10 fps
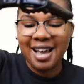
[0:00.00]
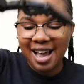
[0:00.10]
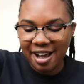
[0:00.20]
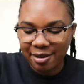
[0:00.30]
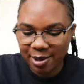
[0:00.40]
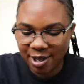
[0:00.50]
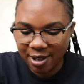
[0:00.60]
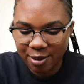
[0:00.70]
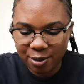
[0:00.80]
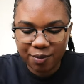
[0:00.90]
How
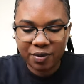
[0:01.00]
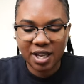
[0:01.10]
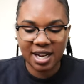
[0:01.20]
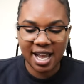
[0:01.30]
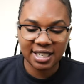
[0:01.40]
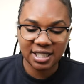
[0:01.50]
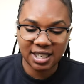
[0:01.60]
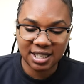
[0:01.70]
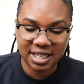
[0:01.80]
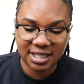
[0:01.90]
cute. And actually,
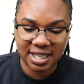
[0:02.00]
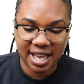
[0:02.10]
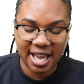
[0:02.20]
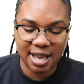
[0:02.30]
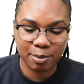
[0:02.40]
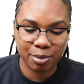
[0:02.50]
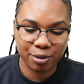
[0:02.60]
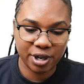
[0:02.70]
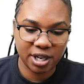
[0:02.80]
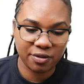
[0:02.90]
these came
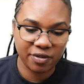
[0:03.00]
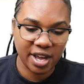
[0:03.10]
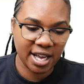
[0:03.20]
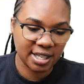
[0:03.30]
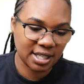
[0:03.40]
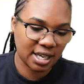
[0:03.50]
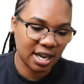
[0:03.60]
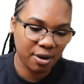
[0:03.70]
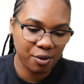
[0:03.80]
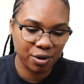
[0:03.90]
pretty fast. Like,
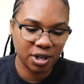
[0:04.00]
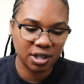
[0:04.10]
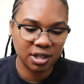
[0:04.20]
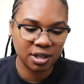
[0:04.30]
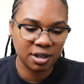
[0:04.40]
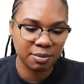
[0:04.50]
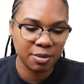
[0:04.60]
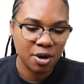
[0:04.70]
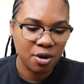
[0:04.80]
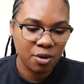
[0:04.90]
I ordered them
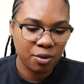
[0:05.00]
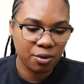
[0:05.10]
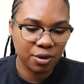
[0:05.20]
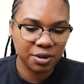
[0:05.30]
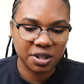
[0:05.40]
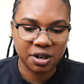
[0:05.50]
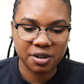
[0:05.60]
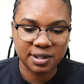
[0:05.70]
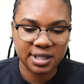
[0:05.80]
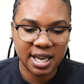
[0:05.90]
on
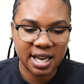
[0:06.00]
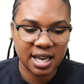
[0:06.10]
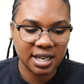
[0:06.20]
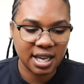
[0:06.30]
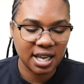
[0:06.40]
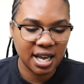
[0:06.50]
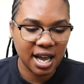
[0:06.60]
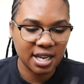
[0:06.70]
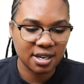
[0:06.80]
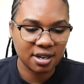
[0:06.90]
Thursday and they
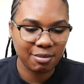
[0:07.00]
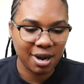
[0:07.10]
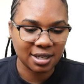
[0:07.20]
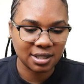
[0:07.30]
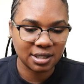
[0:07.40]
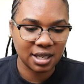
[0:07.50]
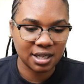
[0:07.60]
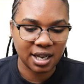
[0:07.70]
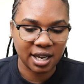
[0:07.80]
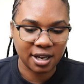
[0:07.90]
got here by
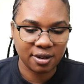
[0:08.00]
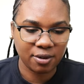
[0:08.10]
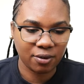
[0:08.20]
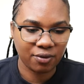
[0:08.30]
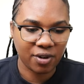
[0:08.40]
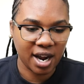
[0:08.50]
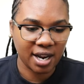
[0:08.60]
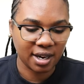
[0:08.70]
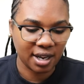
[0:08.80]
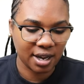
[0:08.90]
Sunday or
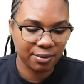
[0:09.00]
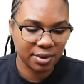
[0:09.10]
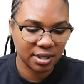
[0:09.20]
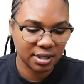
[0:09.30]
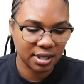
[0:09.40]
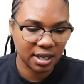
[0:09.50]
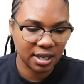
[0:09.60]
Friday, I want to say.